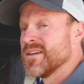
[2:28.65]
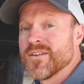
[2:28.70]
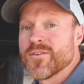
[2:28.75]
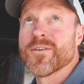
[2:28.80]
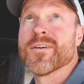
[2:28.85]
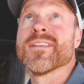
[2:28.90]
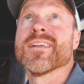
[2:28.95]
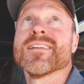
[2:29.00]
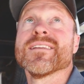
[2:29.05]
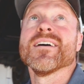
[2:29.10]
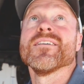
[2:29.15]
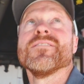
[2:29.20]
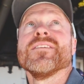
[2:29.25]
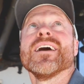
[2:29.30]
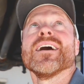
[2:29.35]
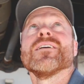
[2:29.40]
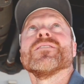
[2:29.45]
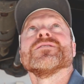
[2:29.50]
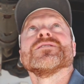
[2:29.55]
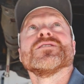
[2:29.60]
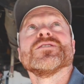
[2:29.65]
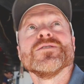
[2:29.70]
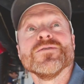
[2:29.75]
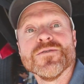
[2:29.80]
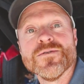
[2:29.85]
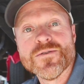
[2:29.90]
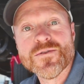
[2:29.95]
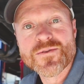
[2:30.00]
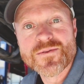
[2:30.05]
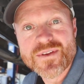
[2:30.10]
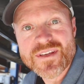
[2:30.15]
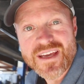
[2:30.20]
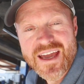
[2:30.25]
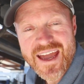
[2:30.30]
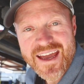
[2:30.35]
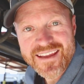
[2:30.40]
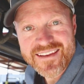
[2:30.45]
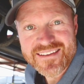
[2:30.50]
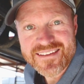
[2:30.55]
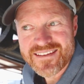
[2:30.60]
The only thing left now is to
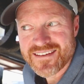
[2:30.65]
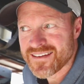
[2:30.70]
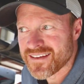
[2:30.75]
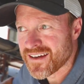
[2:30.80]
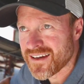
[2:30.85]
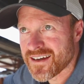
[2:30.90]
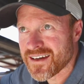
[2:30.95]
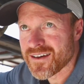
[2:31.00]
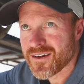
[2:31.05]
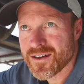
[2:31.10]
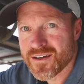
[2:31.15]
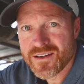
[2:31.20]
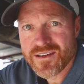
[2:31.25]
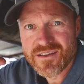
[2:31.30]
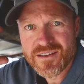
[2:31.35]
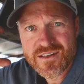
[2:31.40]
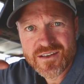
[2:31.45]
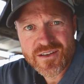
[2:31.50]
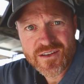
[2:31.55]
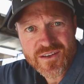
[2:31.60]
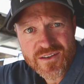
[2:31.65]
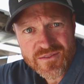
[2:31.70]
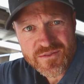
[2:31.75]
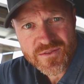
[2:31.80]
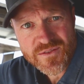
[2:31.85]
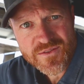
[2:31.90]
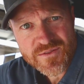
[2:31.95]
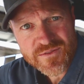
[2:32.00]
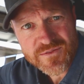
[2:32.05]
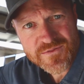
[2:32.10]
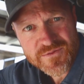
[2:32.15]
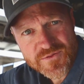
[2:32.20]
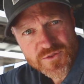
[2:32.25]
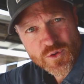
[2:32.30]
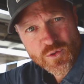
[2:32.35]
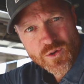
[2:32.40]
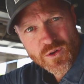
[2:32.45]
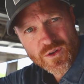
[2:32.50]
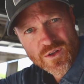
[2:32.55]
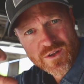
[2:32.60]
add the
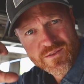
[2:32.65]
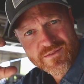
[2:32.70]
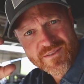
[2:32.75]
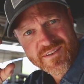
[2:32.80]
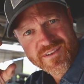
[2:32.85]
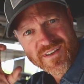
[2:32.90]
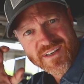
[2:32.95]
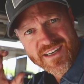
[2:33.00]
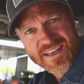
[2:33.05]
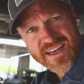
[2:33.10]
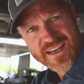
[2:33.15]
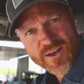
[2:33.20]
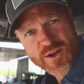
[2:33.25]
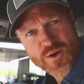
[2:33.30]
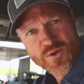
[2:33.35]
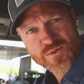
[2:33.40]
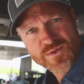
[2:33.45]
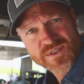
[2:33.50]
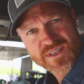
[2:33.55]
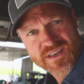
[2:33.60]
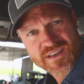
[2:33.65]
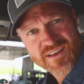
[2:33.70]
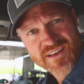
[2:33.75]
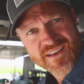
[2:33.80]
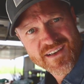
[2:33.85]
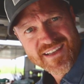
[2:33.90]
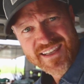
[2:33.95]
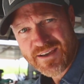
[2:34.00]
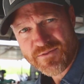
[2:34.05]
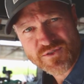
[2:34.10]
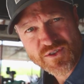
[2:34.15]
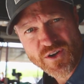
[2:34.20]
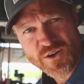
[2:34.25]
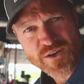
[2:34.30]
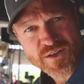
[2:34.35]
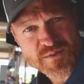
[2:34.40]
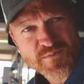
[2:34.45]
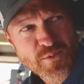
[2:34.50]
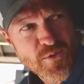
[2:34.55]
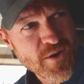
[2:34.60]
fuel neck hose. That was the
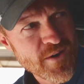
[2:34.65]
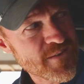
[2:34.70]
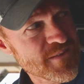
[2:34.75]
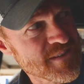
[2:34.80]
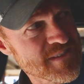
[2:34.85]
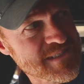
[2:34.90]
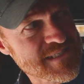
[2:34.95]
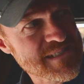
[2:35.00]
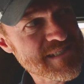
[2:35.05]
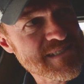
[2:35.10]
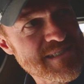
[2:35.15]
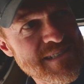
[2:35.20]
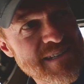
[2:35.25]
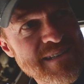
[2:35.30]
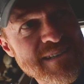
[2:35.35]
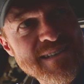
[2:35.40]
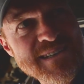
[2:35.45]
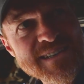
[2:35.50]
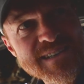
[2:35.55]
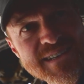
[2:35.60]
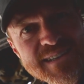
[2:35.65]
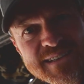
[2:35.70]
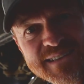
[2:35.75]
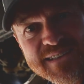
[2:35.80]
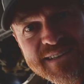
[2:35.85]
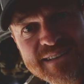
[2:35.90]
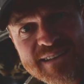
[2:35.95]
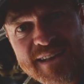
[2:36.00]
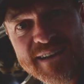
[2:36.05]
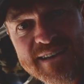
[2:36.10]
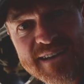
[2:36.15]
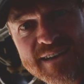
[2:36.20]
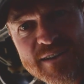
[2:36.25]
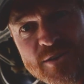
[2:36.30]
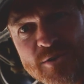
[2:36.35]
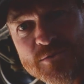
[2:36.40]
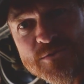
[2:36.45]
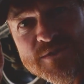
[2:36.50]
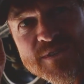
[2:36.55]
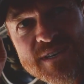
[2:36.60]
hardest part of this, is getting that neck
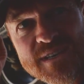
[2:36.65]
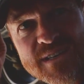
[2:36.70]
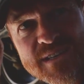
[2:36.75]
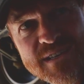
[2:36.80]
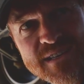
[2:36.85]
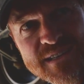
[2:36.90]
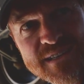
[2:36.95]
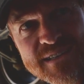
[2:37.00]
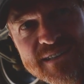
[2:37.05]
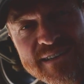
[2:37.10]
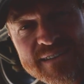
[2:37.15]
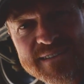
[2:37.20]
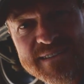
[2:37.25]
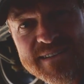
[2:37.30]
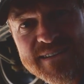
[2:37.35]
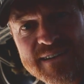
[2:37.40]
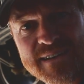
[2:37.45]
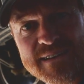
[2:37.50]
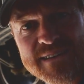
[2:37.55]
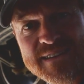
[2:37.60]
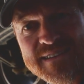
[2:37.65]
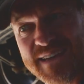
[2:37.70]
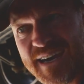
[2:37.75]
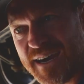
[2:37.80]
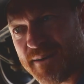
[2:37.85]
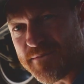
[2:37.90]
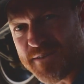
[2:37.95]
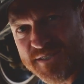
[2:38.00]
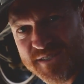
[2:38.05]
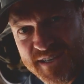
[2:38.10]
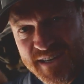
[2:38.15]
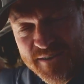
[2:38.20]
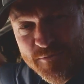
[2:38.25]
hose connected in at the top, because you're